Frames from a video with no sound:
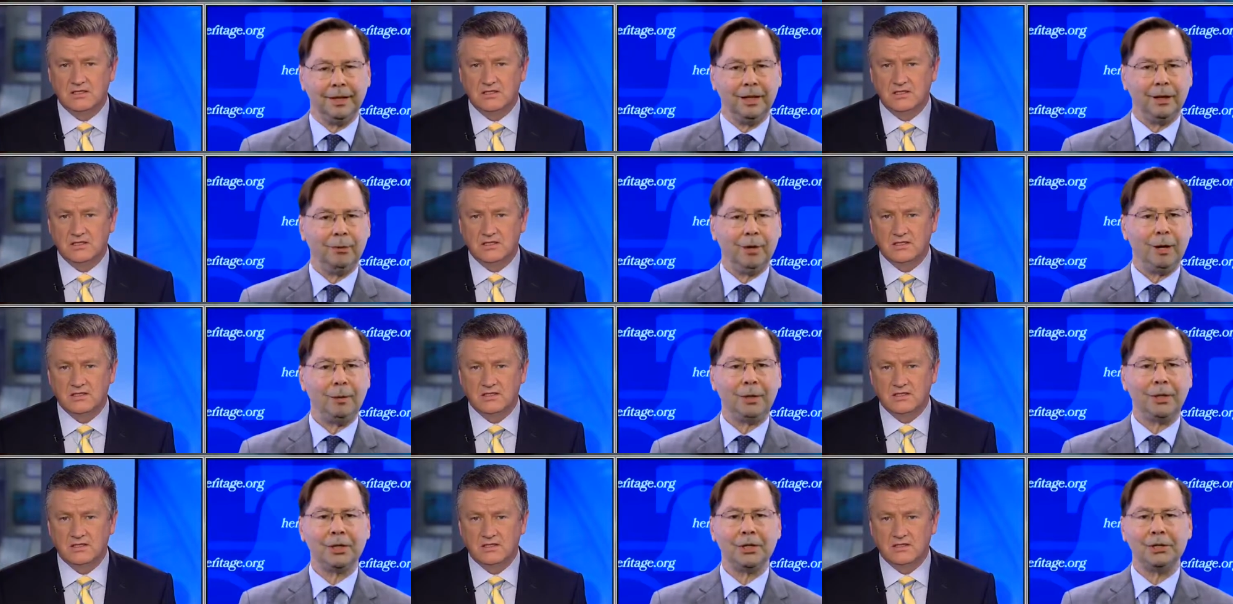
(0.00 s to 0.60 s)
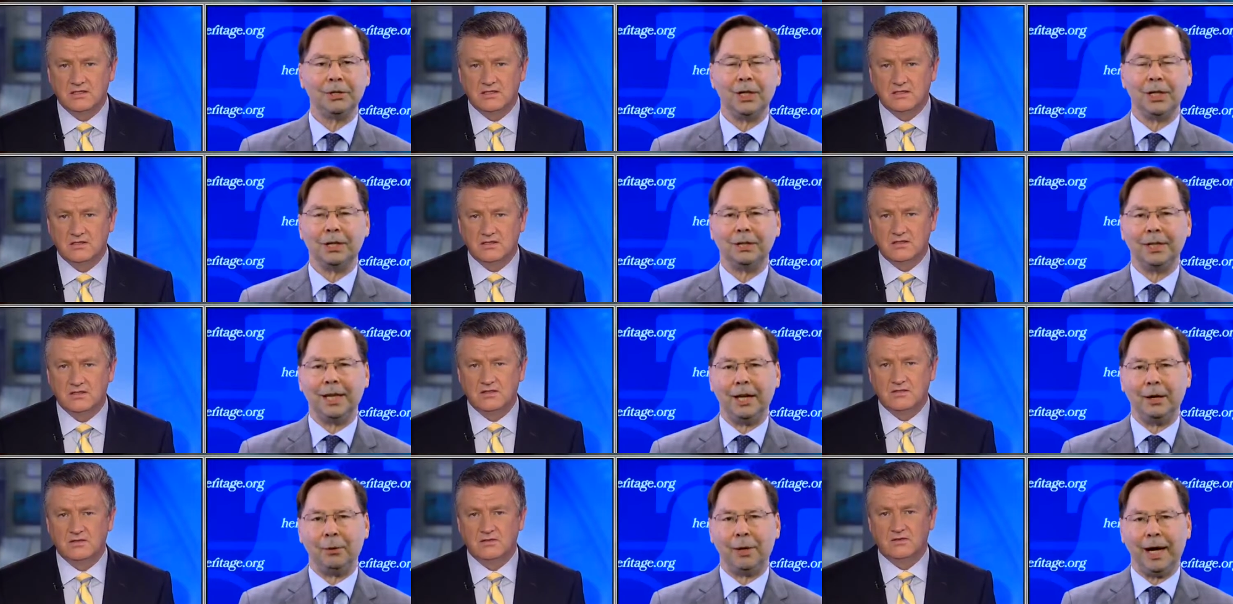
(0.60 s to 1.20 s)
Speaker 1: Well, because look,
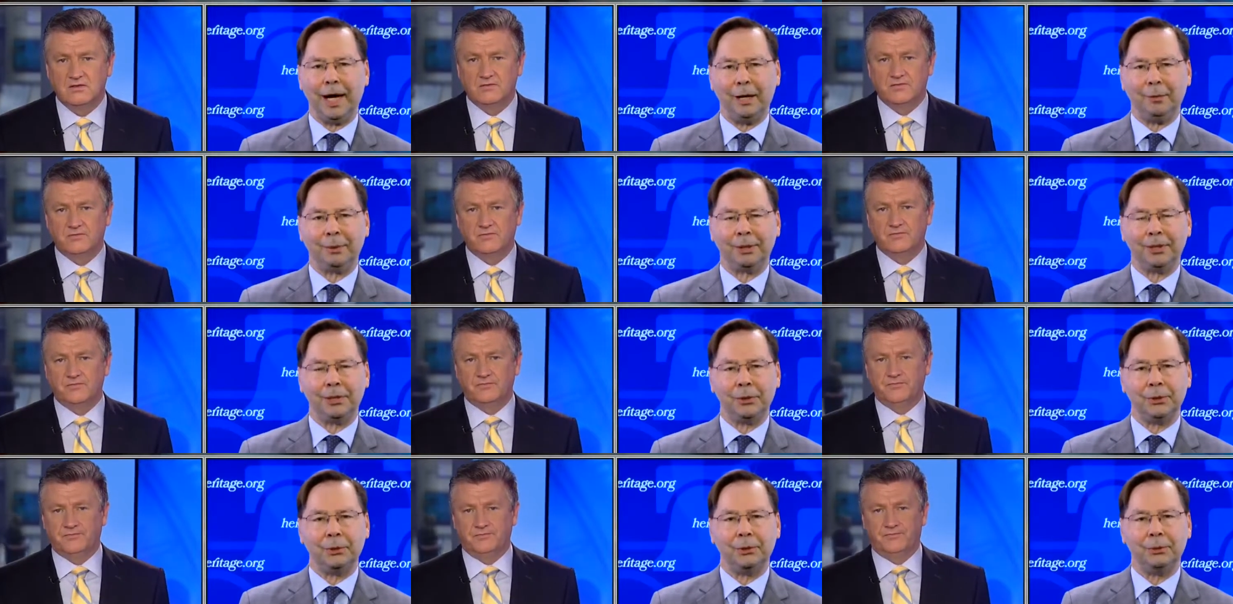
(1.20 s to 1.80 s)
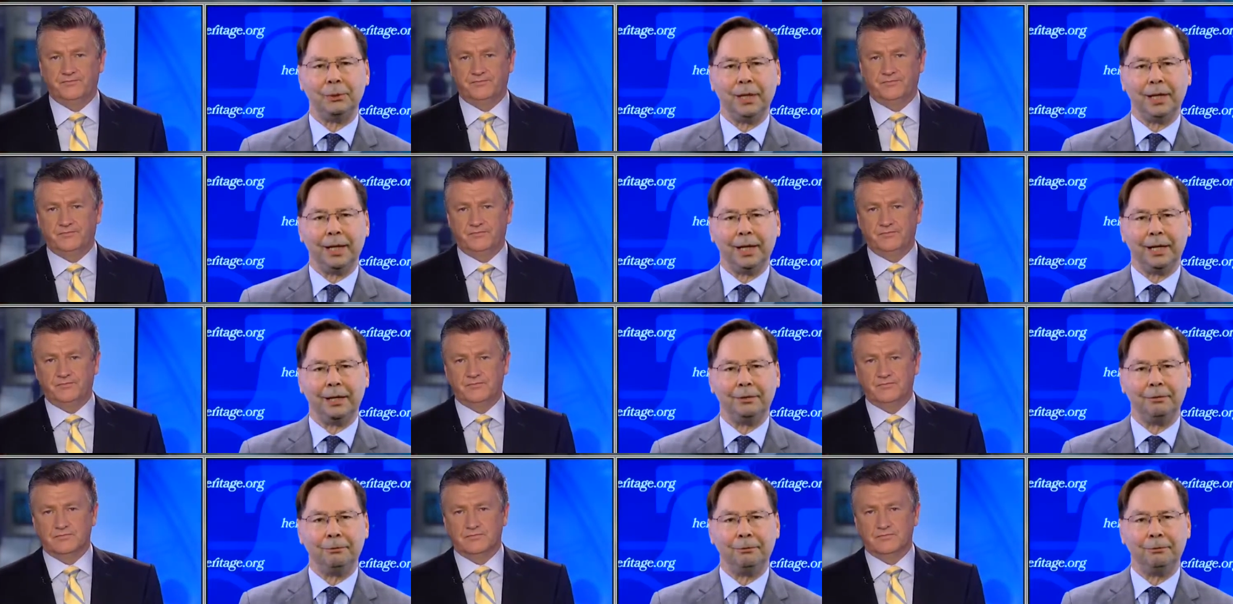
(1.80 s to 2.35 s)
they were able to uh,